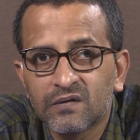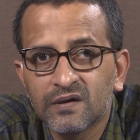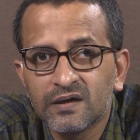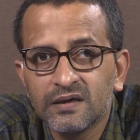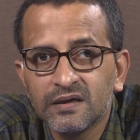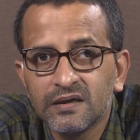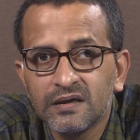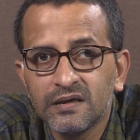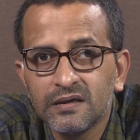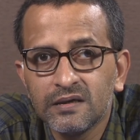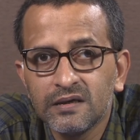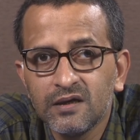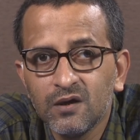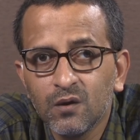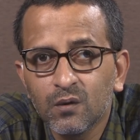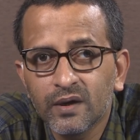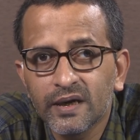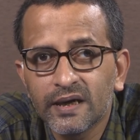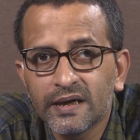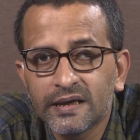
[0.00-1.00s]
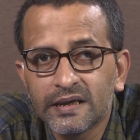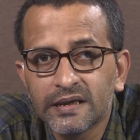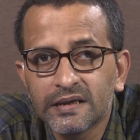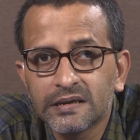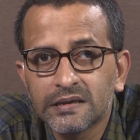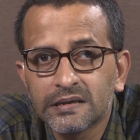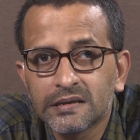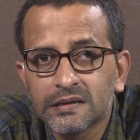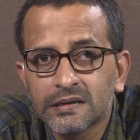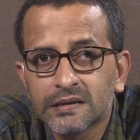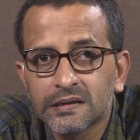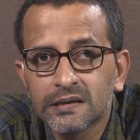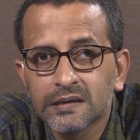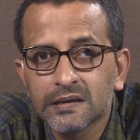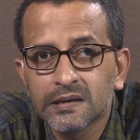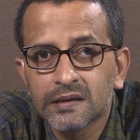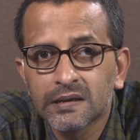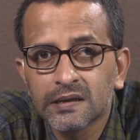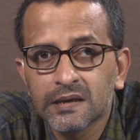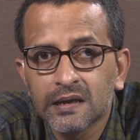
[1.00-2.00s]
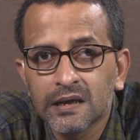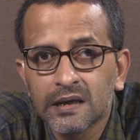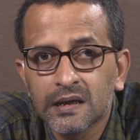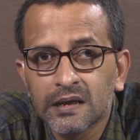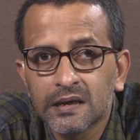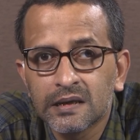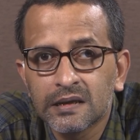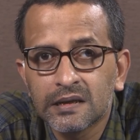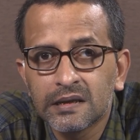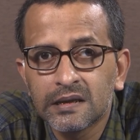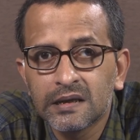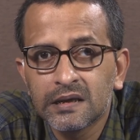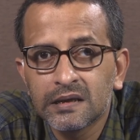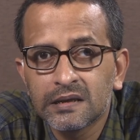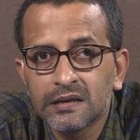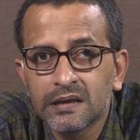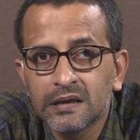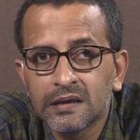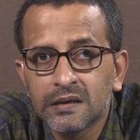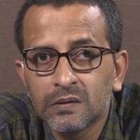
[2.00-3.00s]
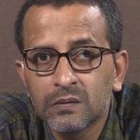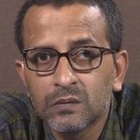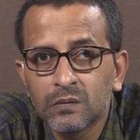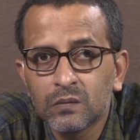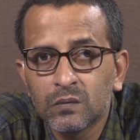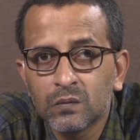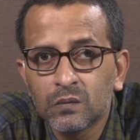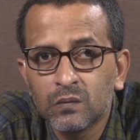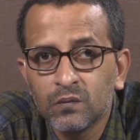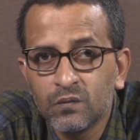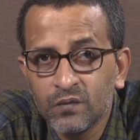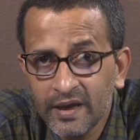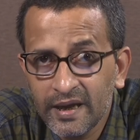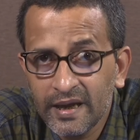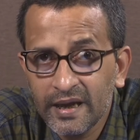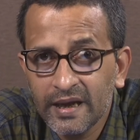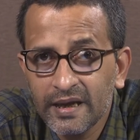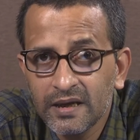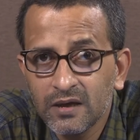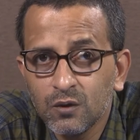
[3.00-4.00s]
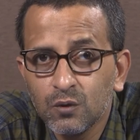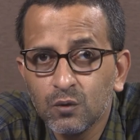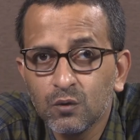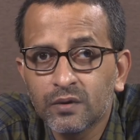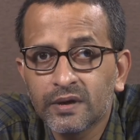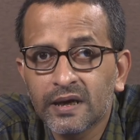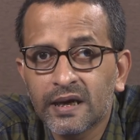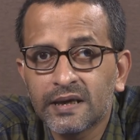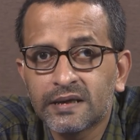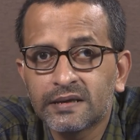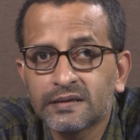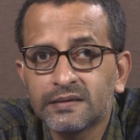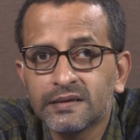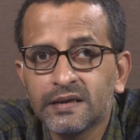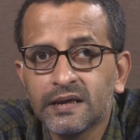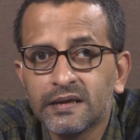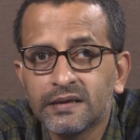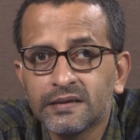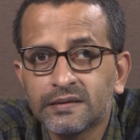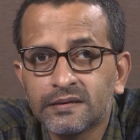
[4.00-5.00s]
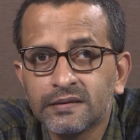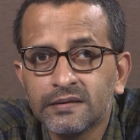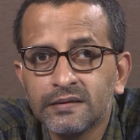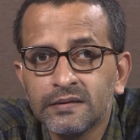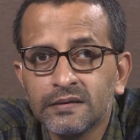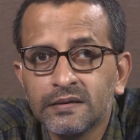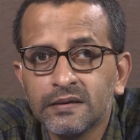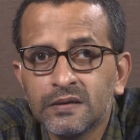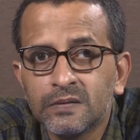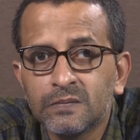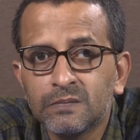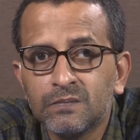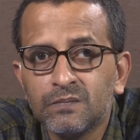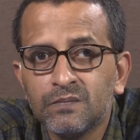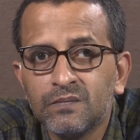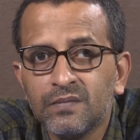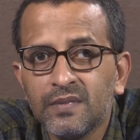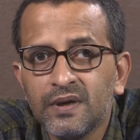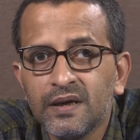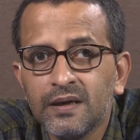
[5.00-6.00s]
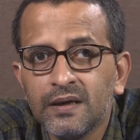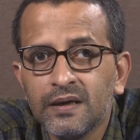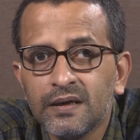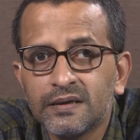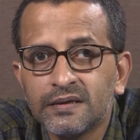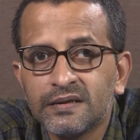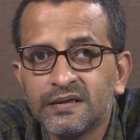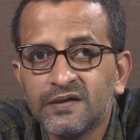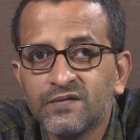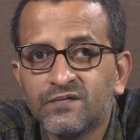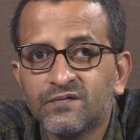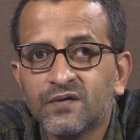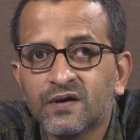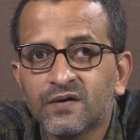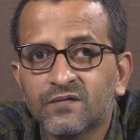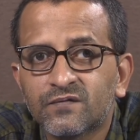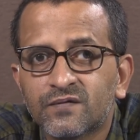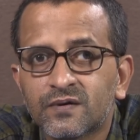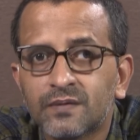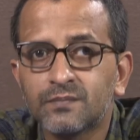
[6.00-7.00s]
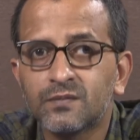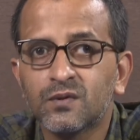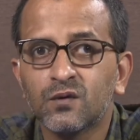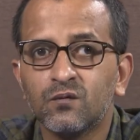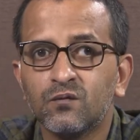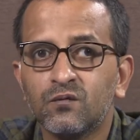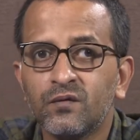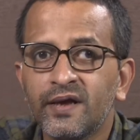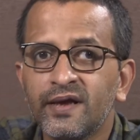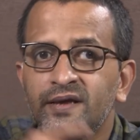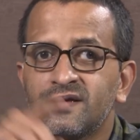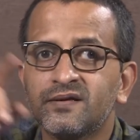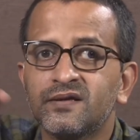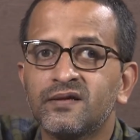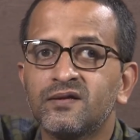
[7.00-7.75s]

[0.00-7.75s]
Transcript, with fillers: For neo-Kantians, the, the way I look at reality may differ from the way